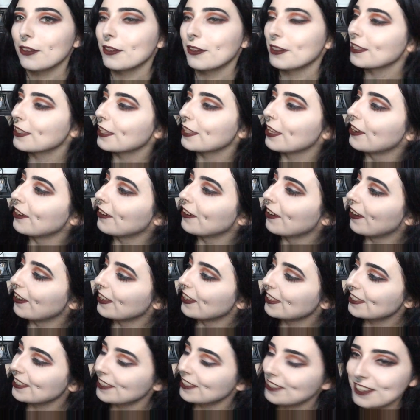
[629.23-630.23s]
oh, it's so
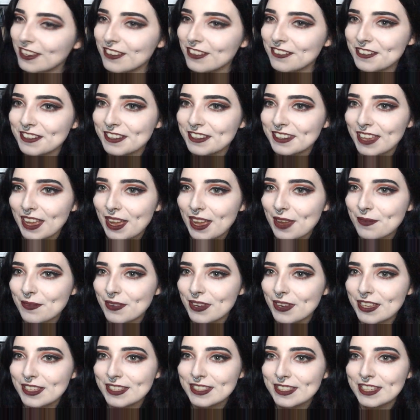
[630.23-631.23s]
hard to show on
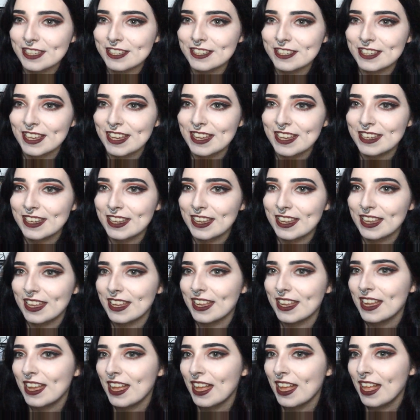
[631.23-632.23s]
camera, it's this shade
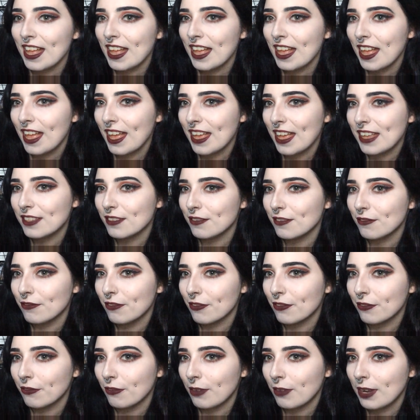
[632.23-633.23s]
here. It's
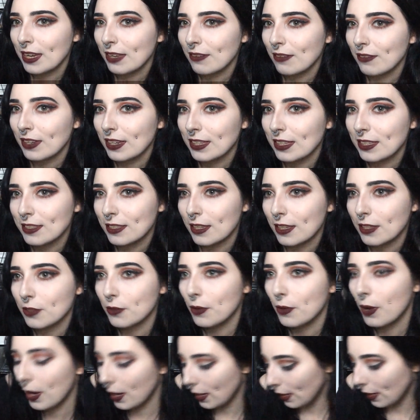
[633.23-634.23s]
really, really
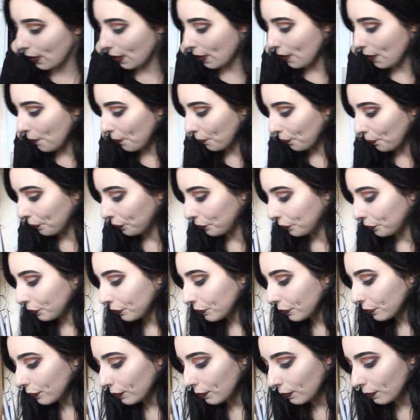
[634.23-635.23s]
subtle highlight.
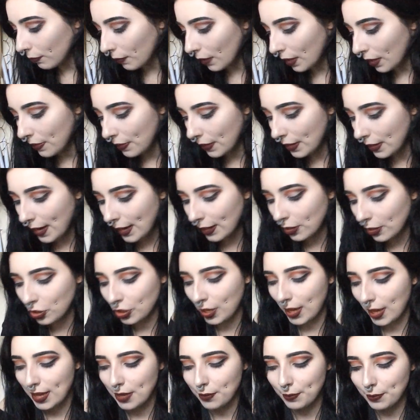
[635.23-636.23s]
The next
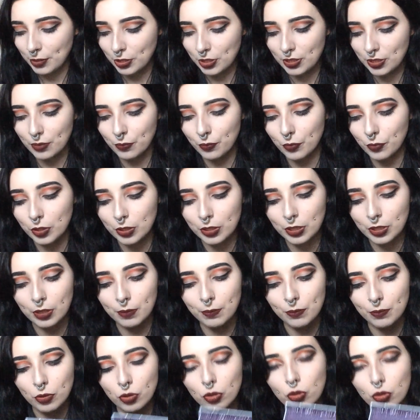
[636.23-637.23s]
shade, which is the one
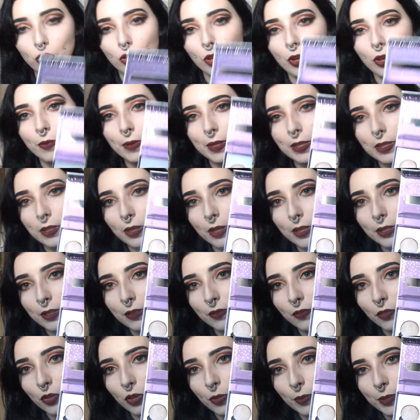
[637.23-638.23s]
I'm so
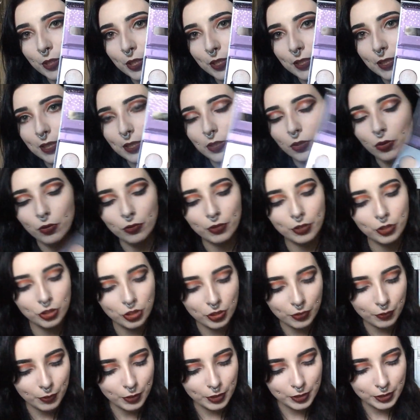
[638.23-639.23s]
excited for, which is this
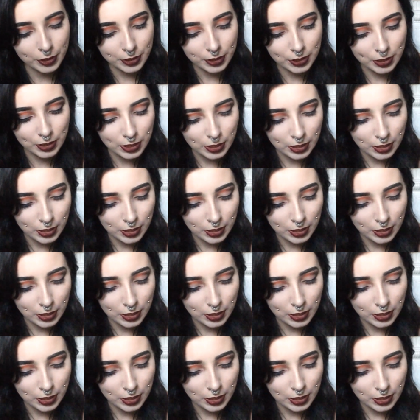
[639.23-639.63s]
orangey one.